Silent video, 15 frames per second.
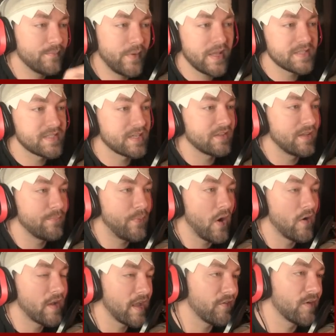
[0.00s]
basically
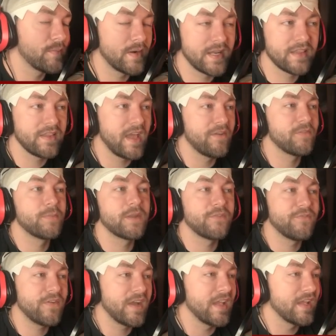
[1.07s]
poke everybody and let everybody
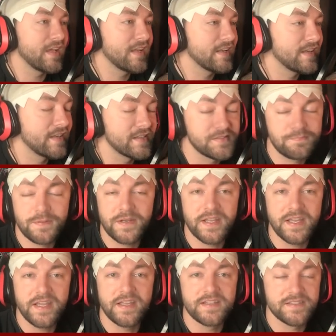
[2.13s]
fight, and then it's pretty
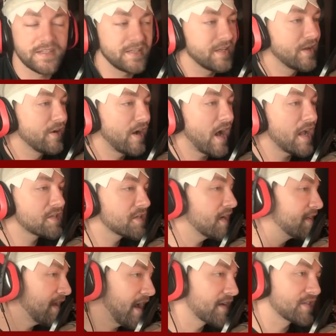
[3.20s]
easy. I
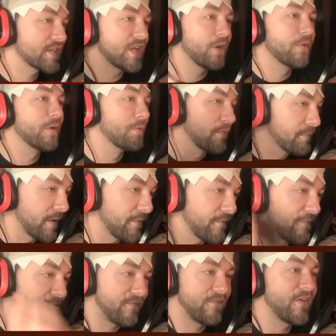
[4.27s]
tried to actually go in with my
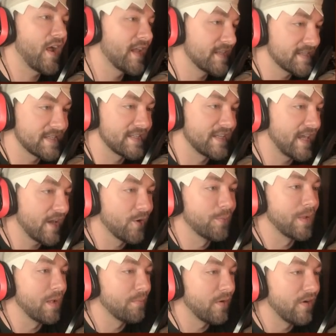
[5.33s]
friends and kill
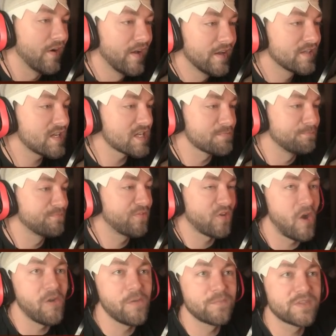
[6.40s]
people. Just
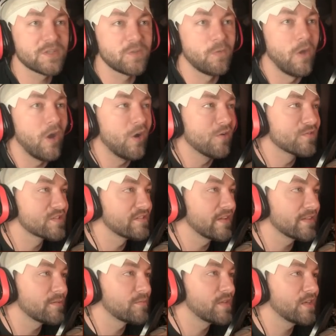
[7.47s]
throw them to the wolves and
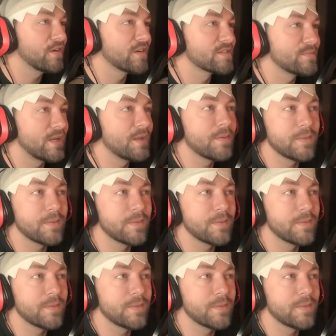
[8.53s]
let them kill as many